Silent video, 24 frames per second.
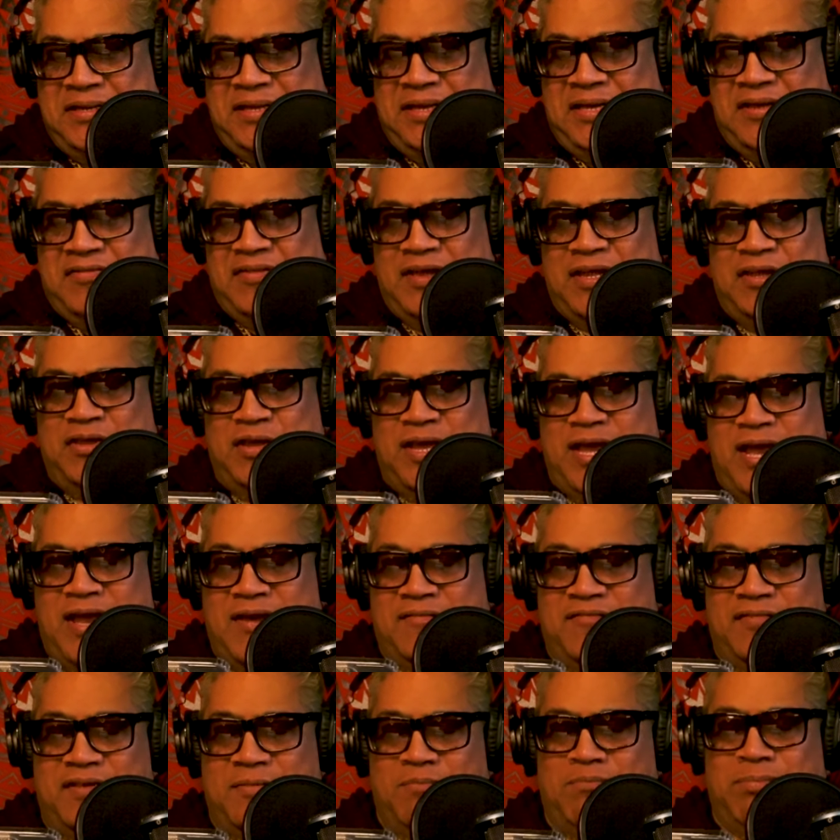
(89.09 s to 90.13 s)
And then you
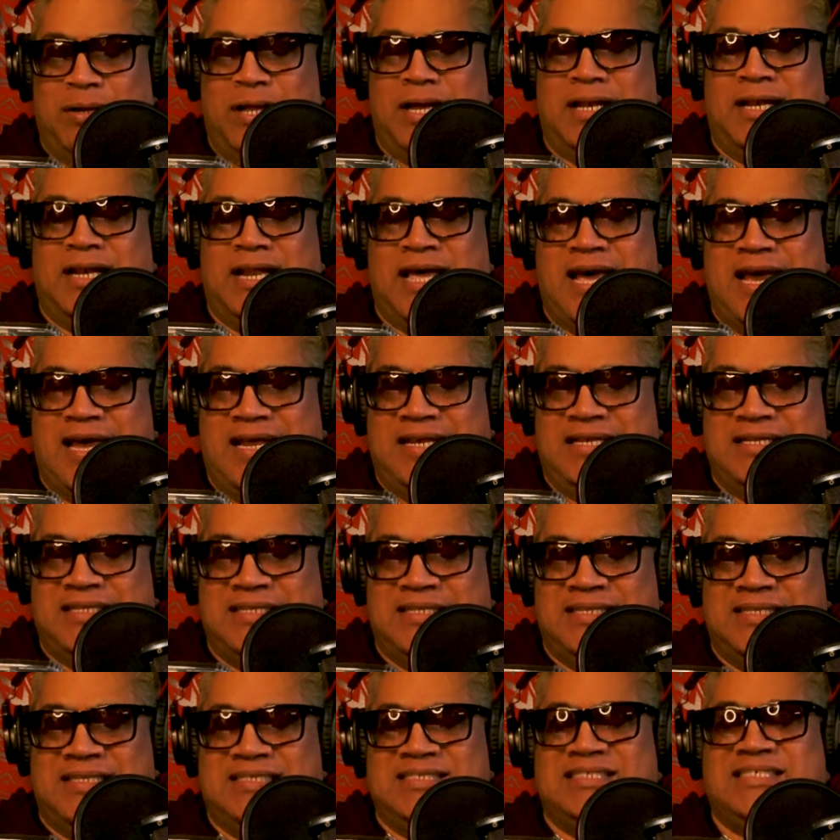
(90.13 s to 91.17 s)
have the bloodline,
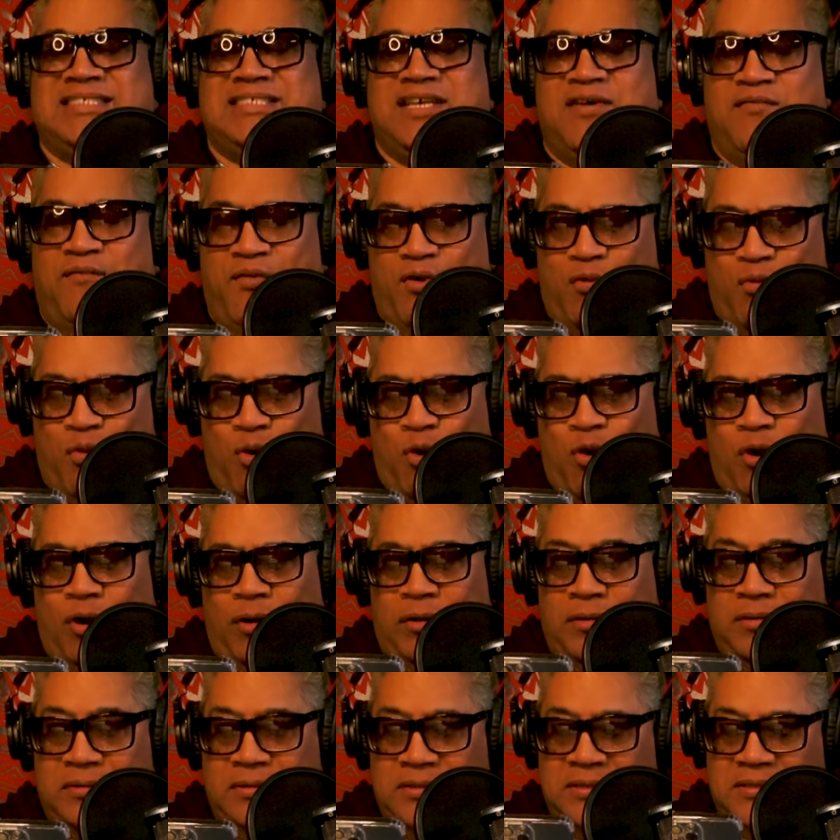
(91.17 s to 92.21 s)
the Civil War.